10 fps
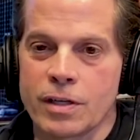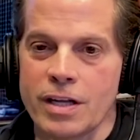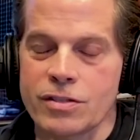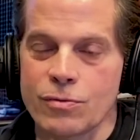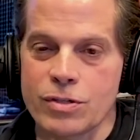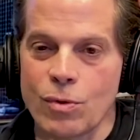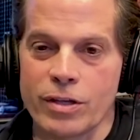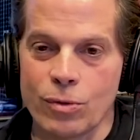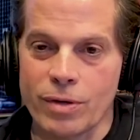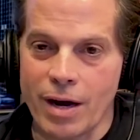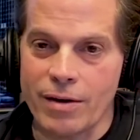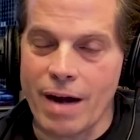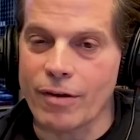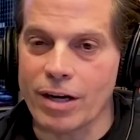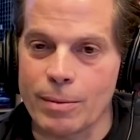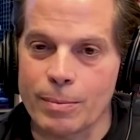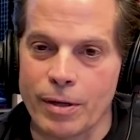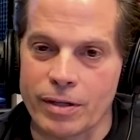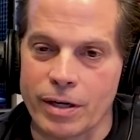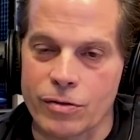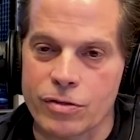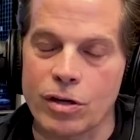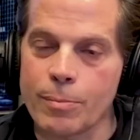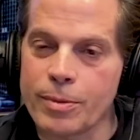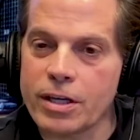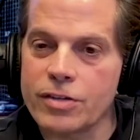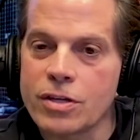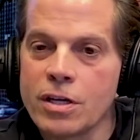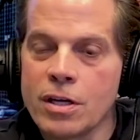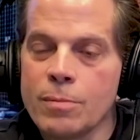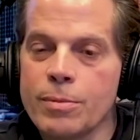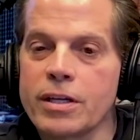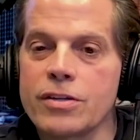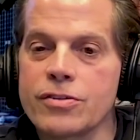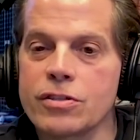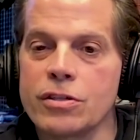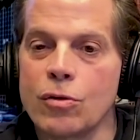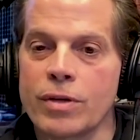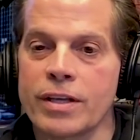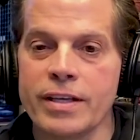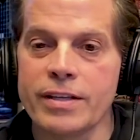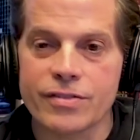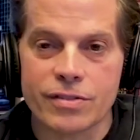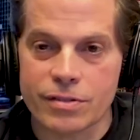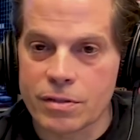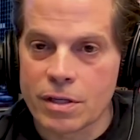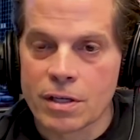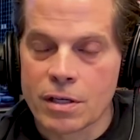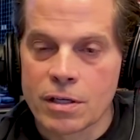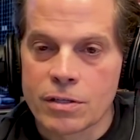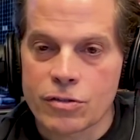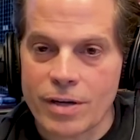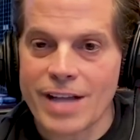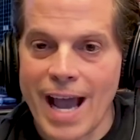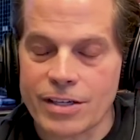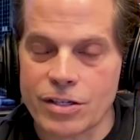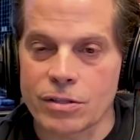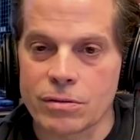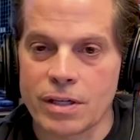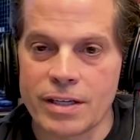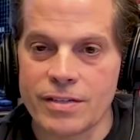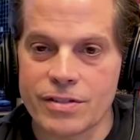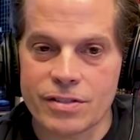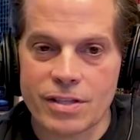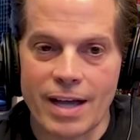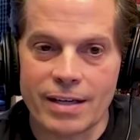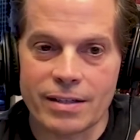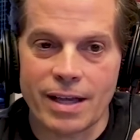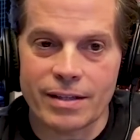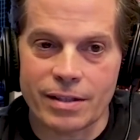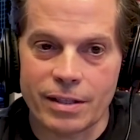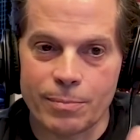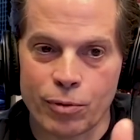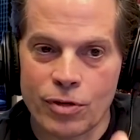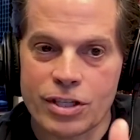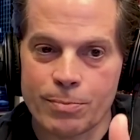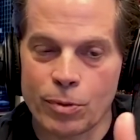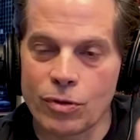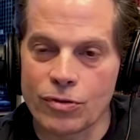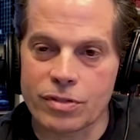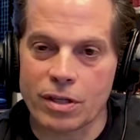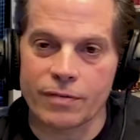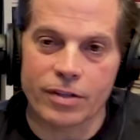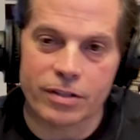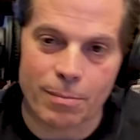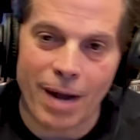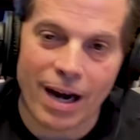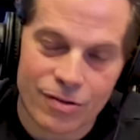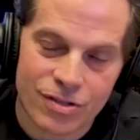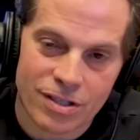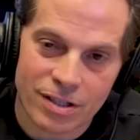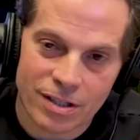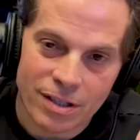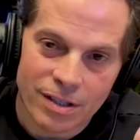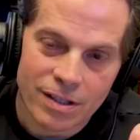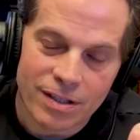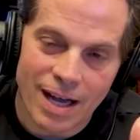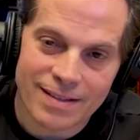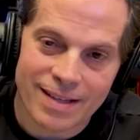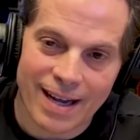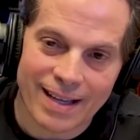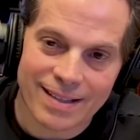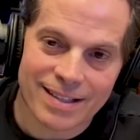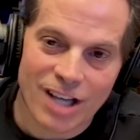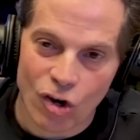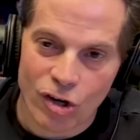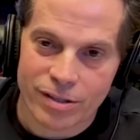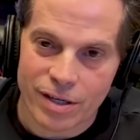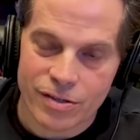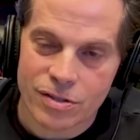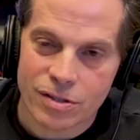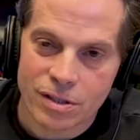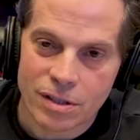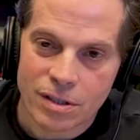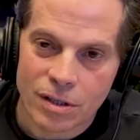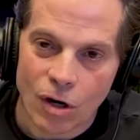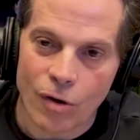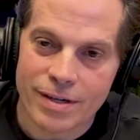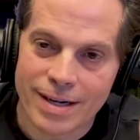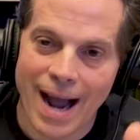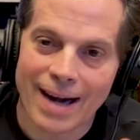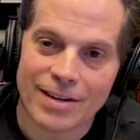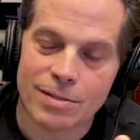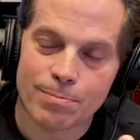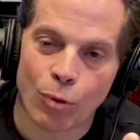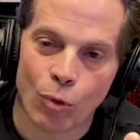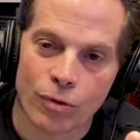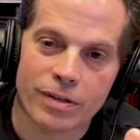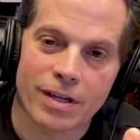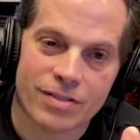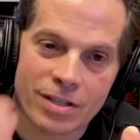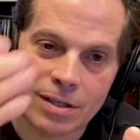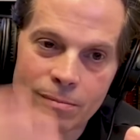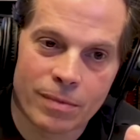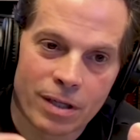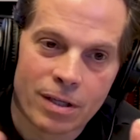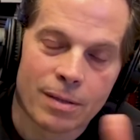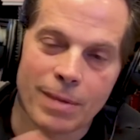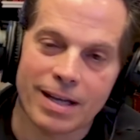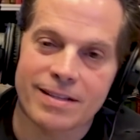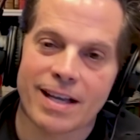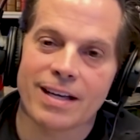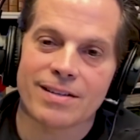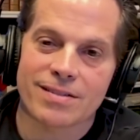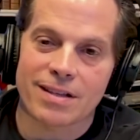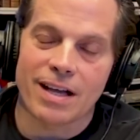And that's the reason why you and I are never going to be billionaires. Okay, because he's transactional, and he's decided that the principles of the democracy not dying in darkness are not as important as him maintaining his